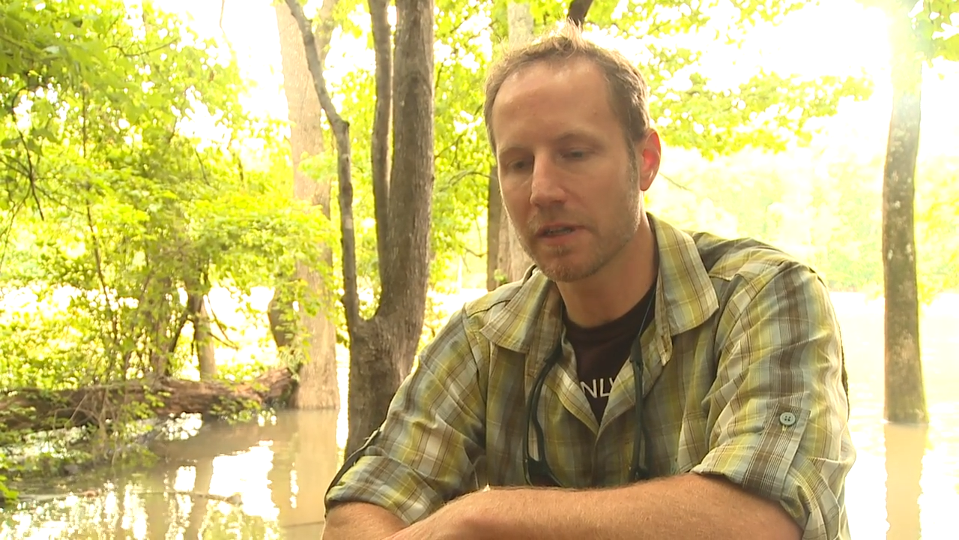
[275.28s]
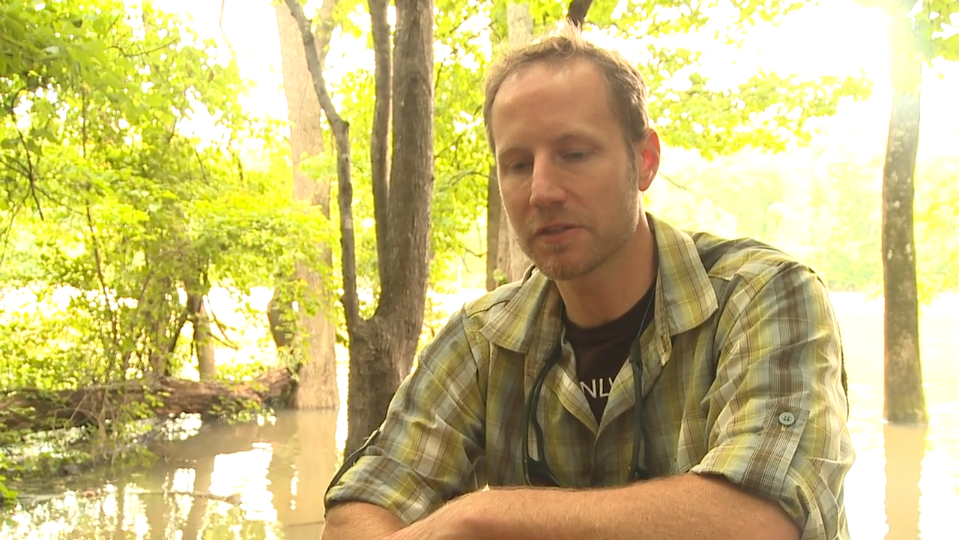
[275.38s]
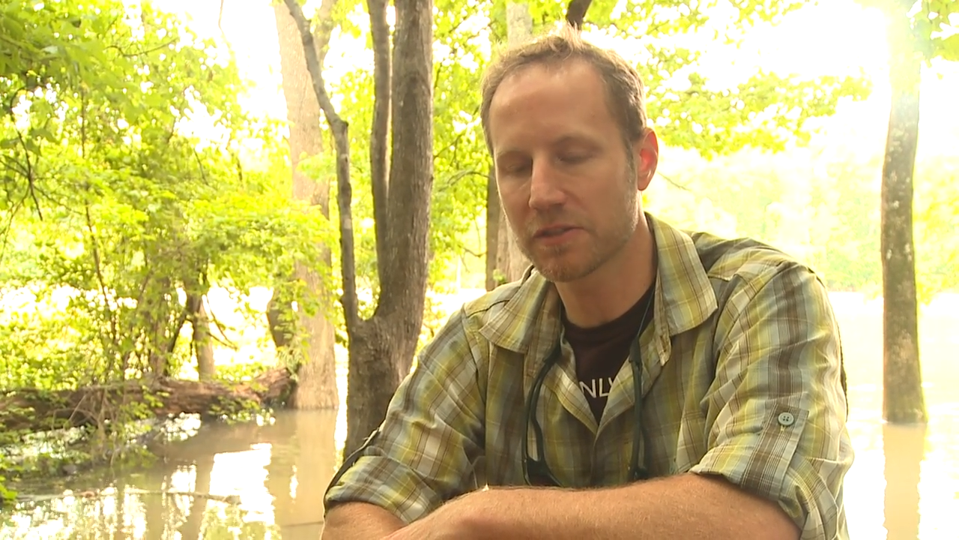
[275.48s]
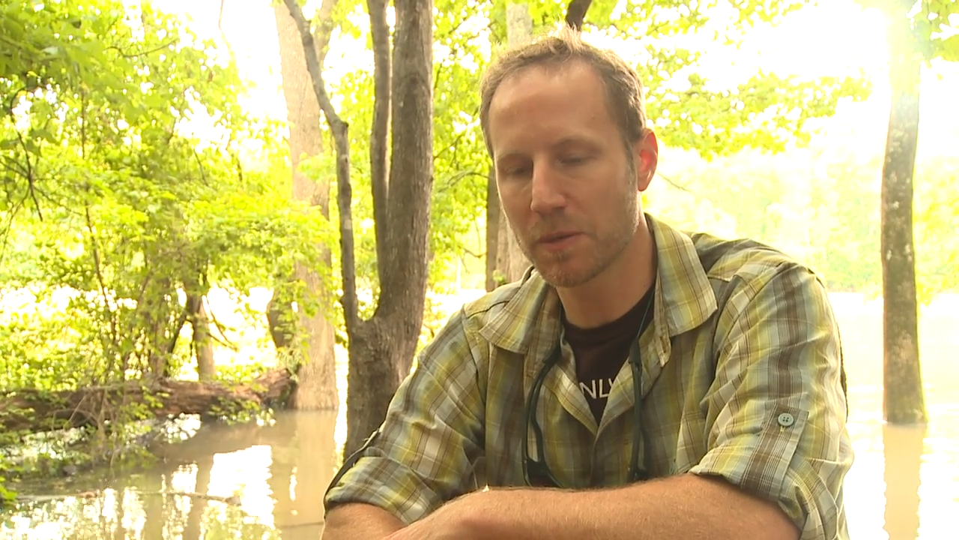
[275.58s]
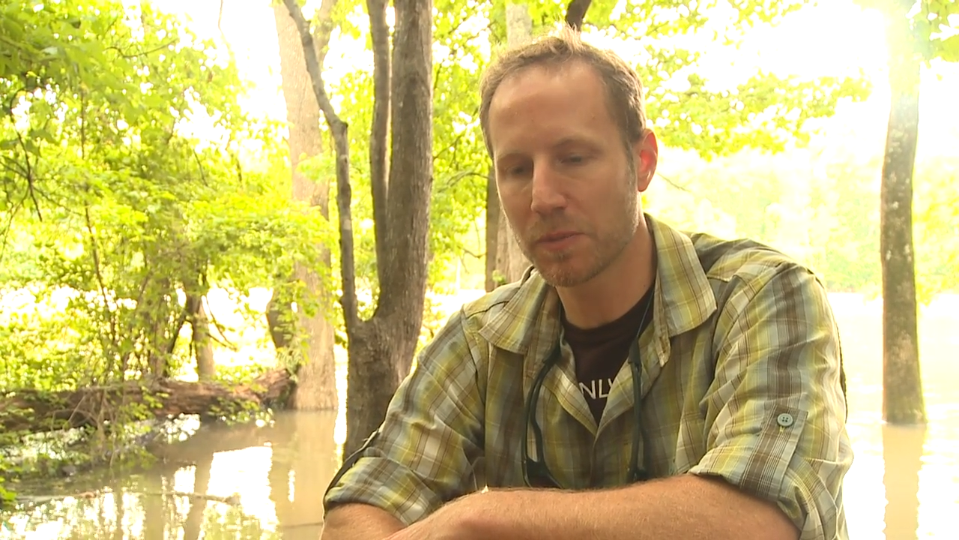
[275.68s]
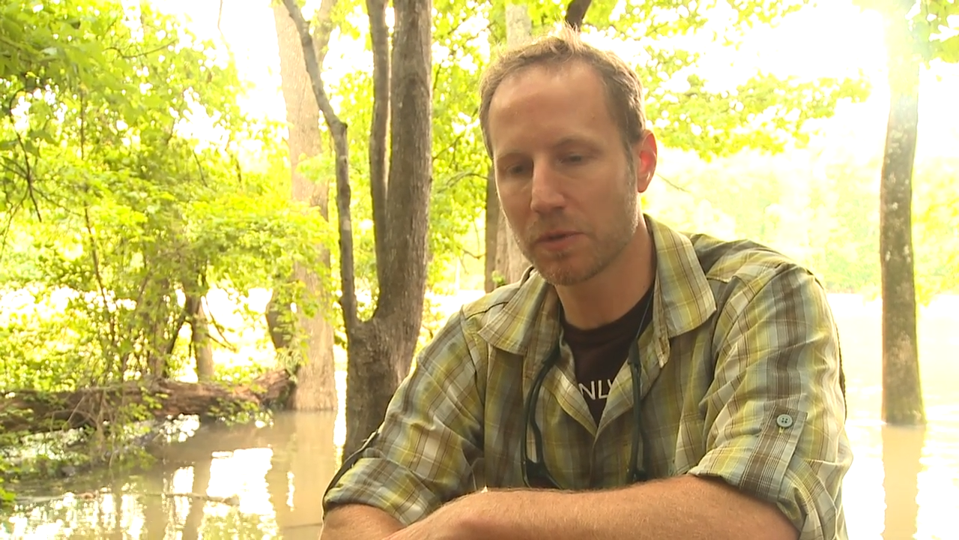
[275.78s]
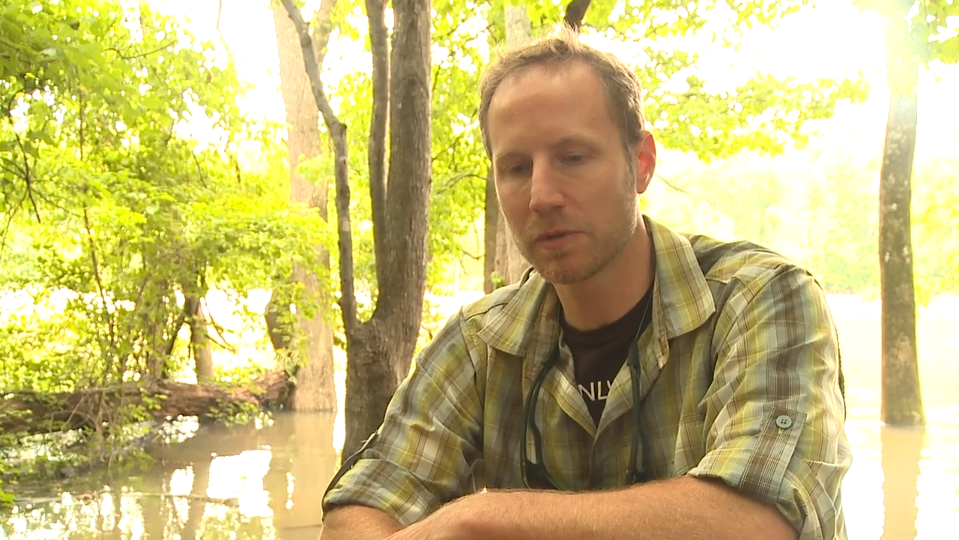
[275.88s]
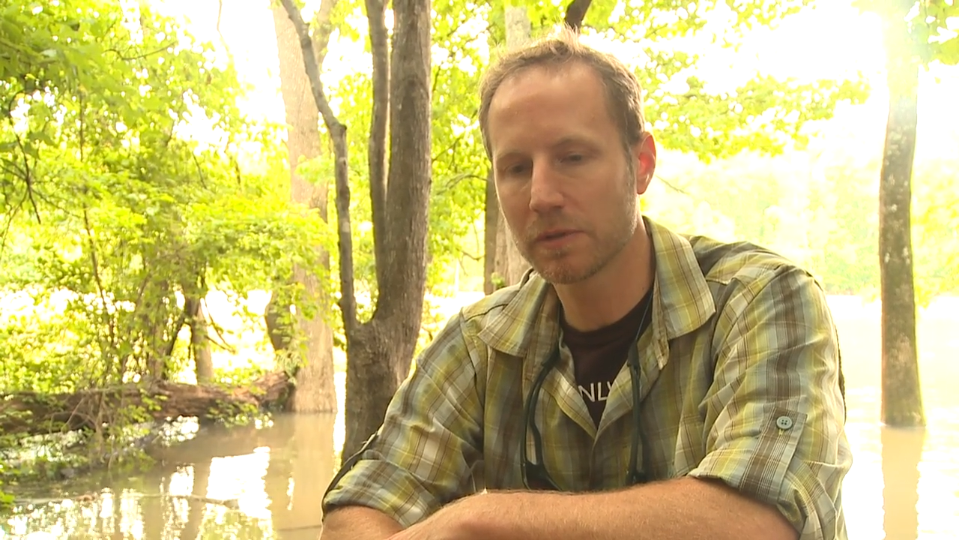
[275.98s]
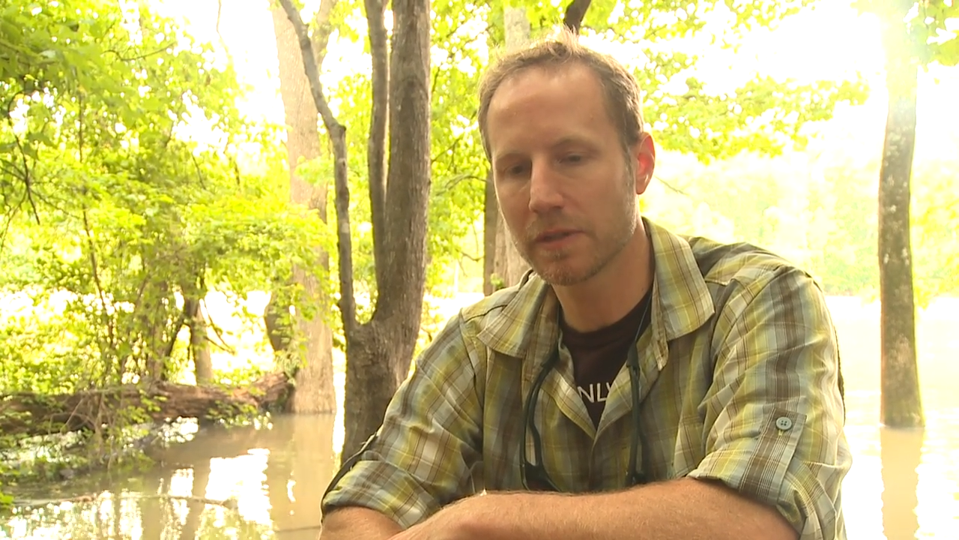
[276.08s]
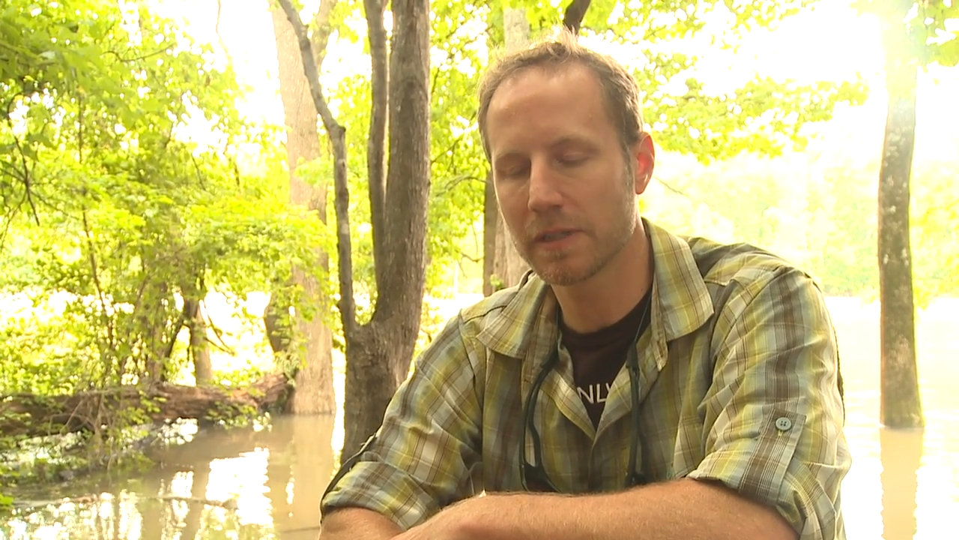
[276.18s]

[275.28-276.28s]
simple,